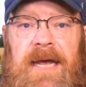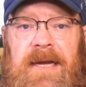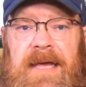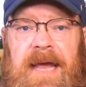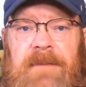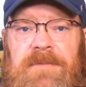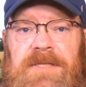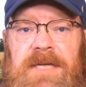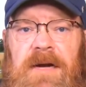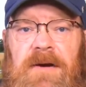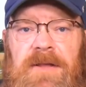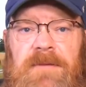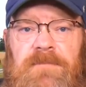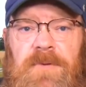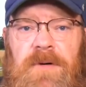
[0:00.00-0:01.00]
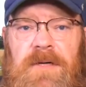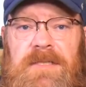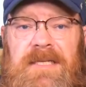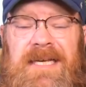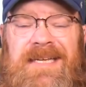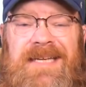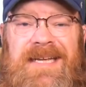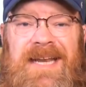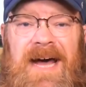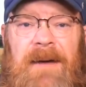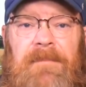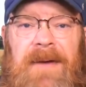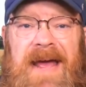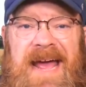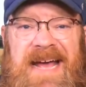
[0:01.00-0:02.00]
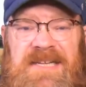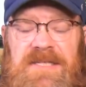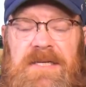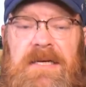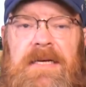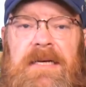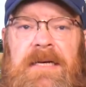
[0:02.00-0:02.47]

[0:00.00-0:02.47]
get campus carry on the books. It did not pass.